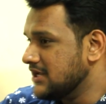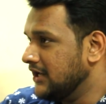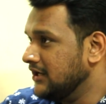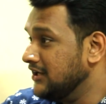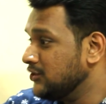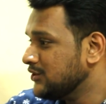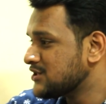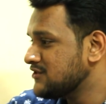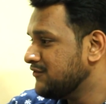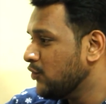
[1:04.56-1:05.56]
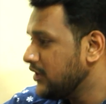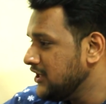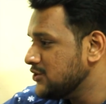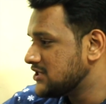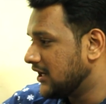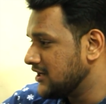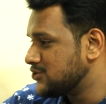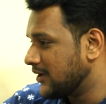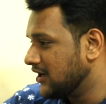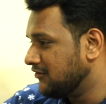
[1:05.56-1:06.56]
and in 2014 you started
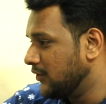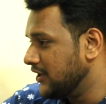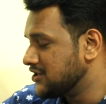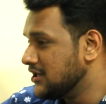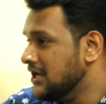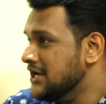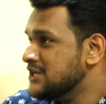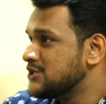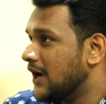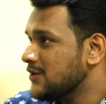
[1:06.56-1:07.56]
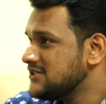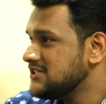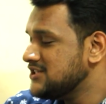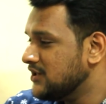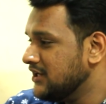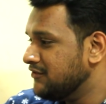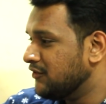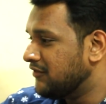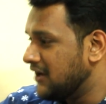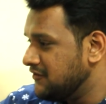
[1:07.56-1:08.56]
Swarga Foundation. So how is this journey for
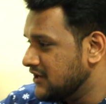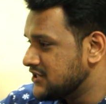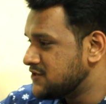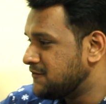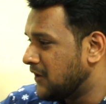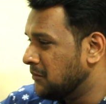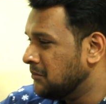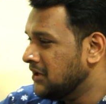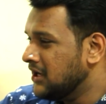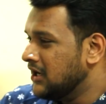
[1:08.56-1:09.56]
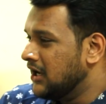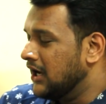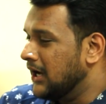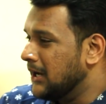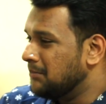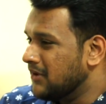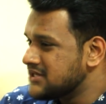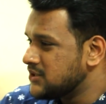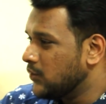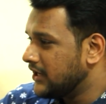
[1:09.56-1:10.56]
5 years from a
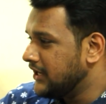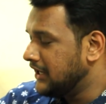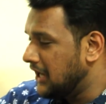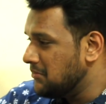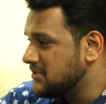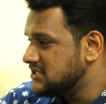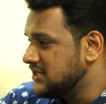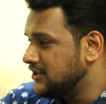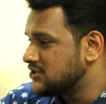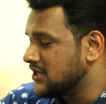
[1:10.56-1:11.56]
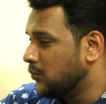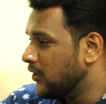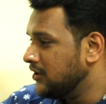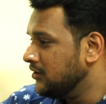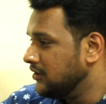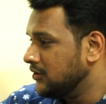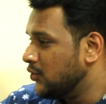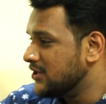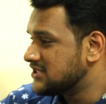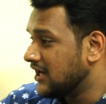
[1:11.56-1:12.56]
person working in an MNC to someone
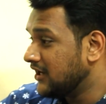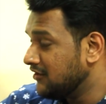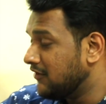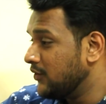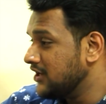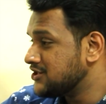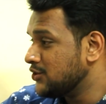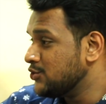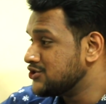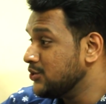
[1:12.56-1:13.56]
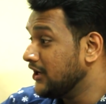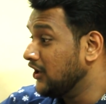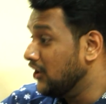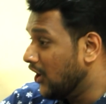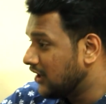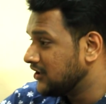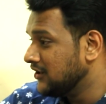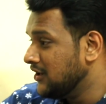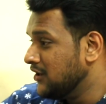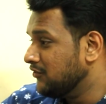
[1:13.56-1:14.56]
who has started a foundation who's doing a lot
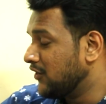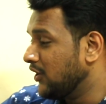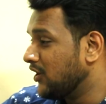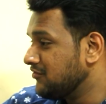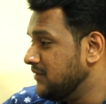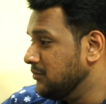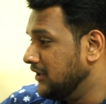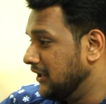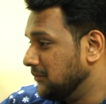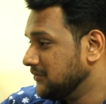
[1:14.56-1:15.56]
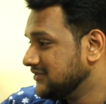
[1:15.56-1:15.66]
for a lot of people now?